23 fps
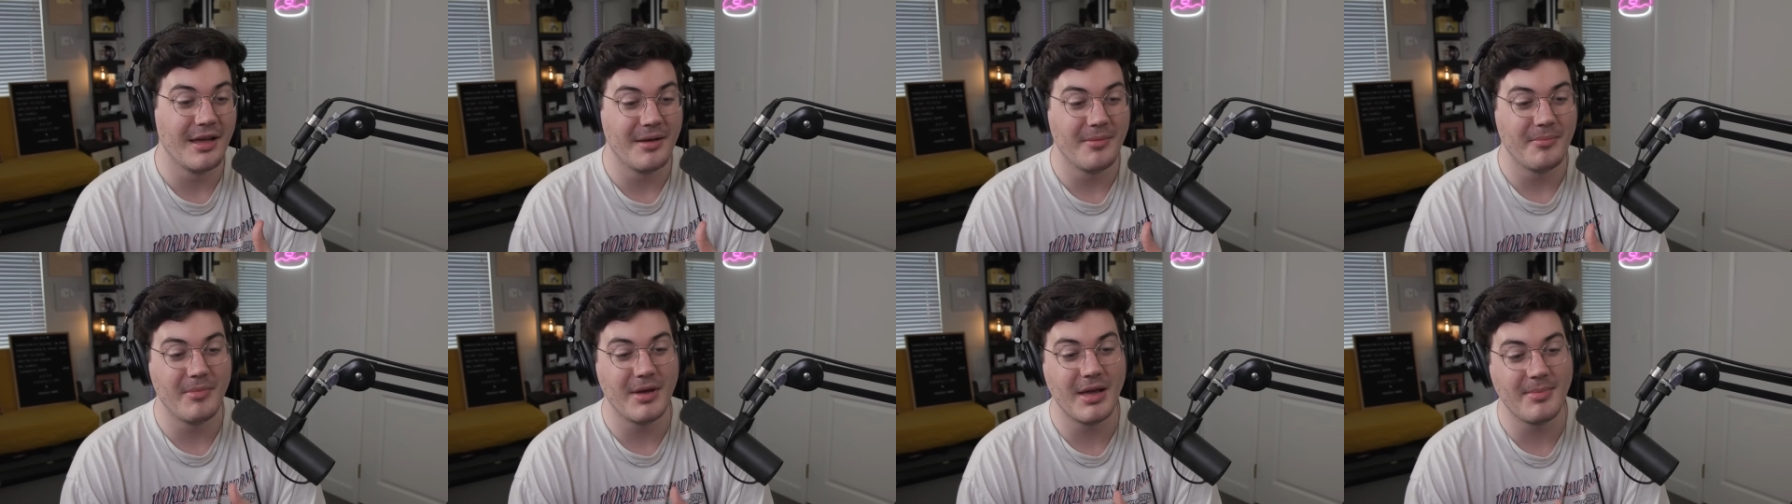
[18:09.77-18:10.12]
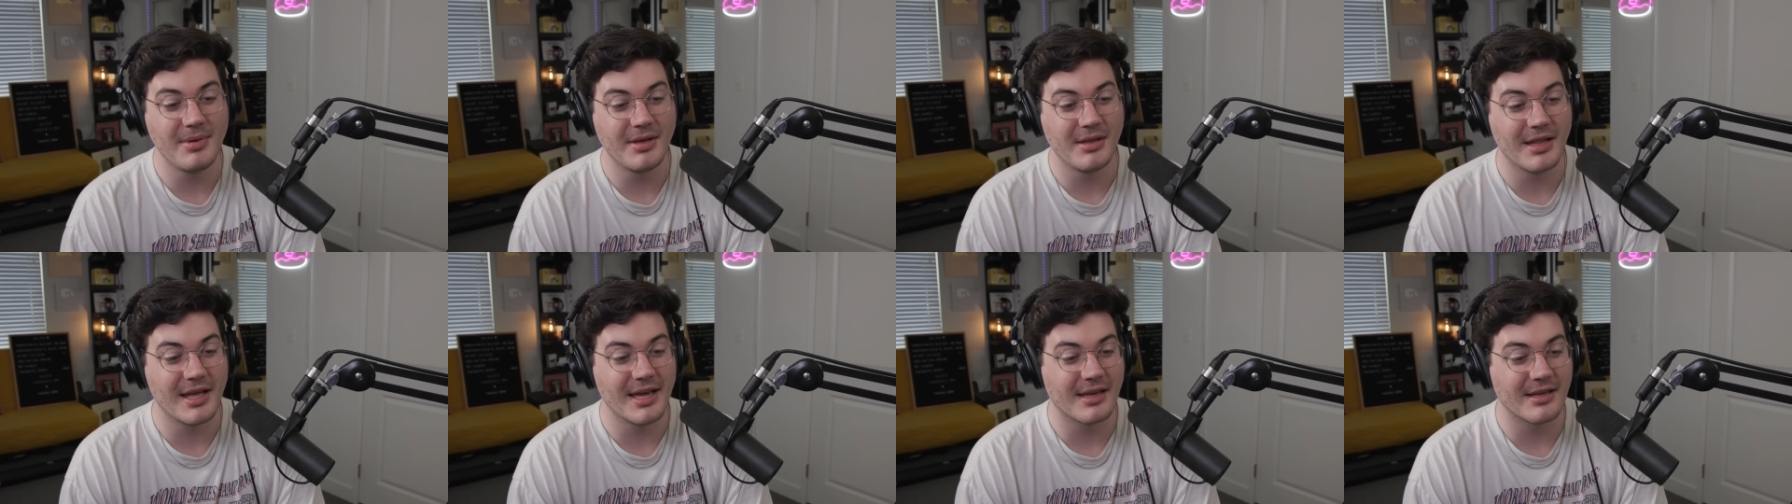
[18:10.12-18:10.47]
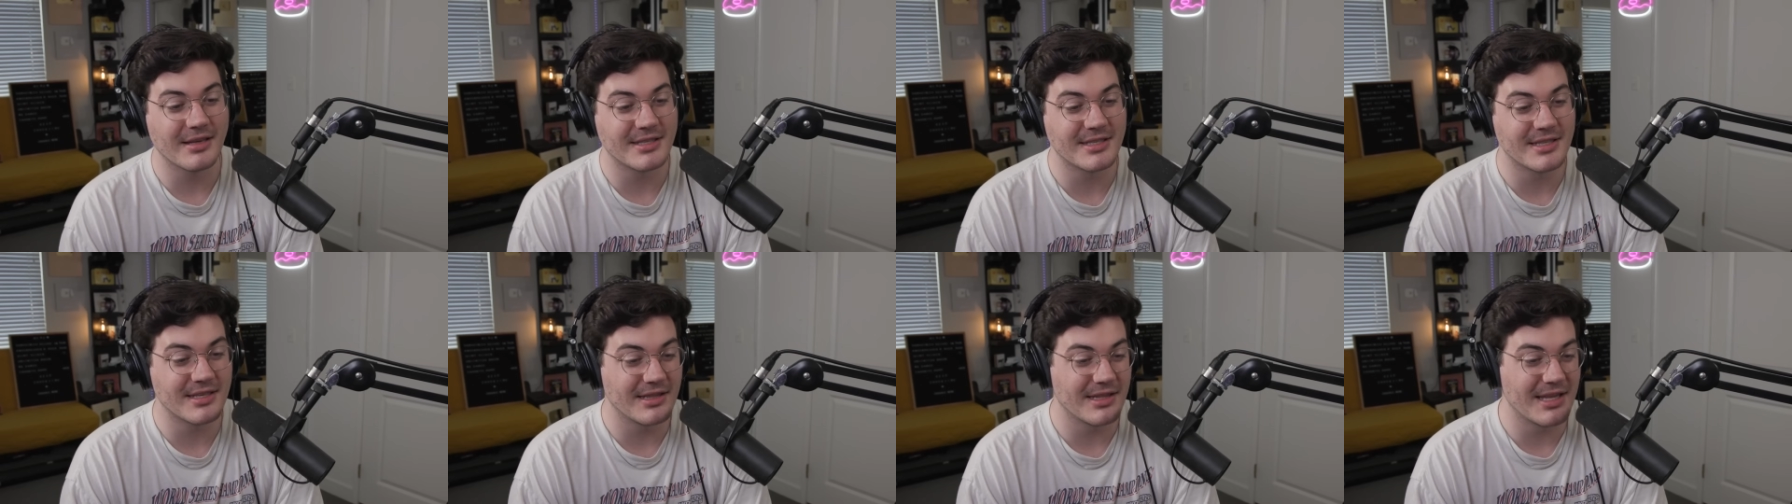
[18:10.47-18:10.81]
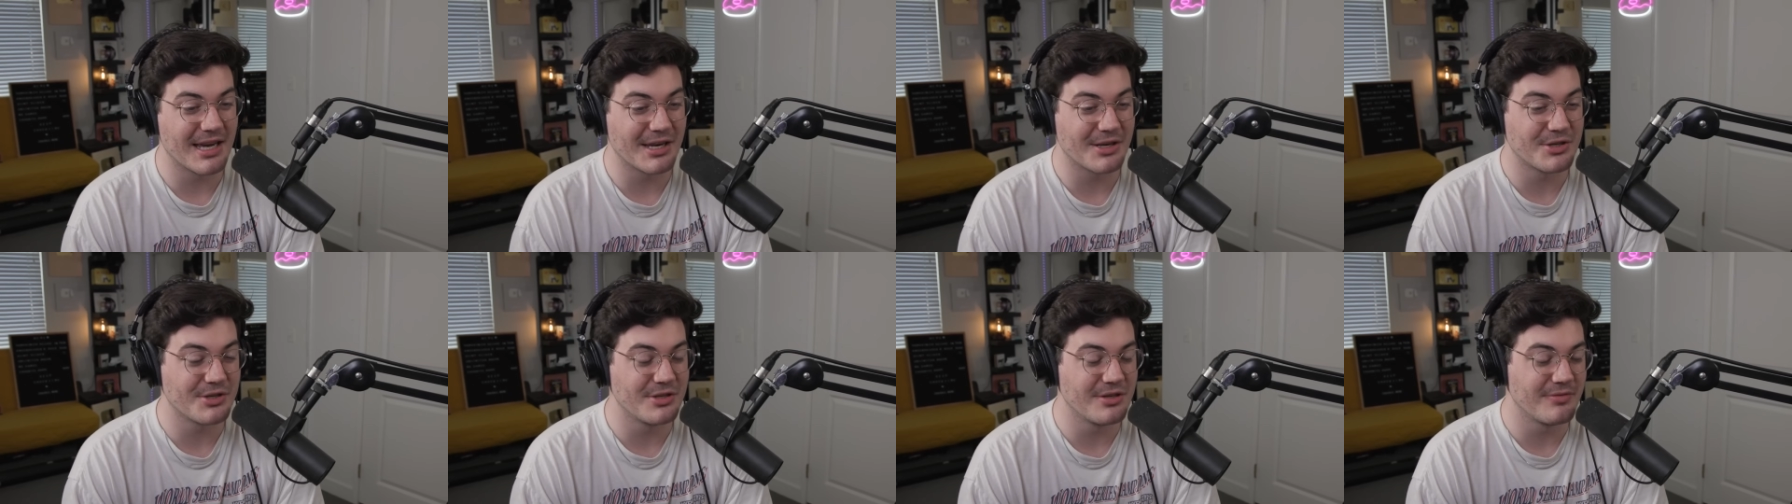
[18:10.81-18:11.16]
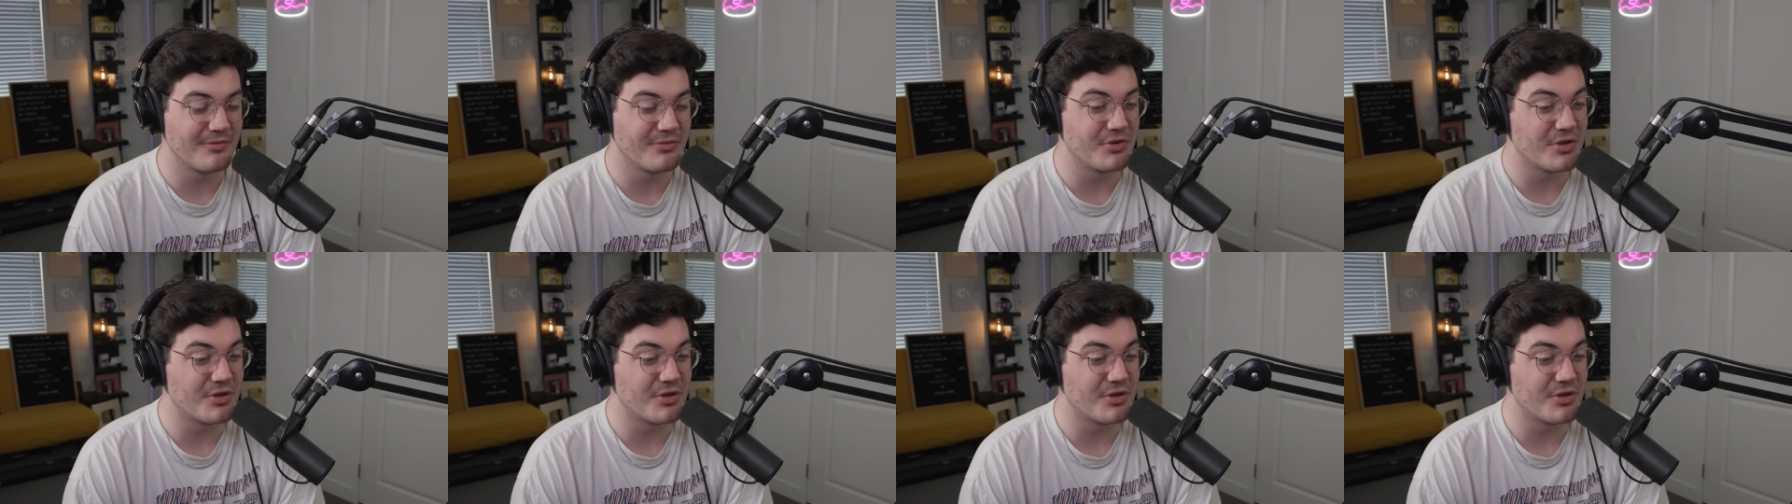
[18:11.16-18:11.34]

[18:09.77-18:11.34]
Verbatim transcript: Maybe like a selection of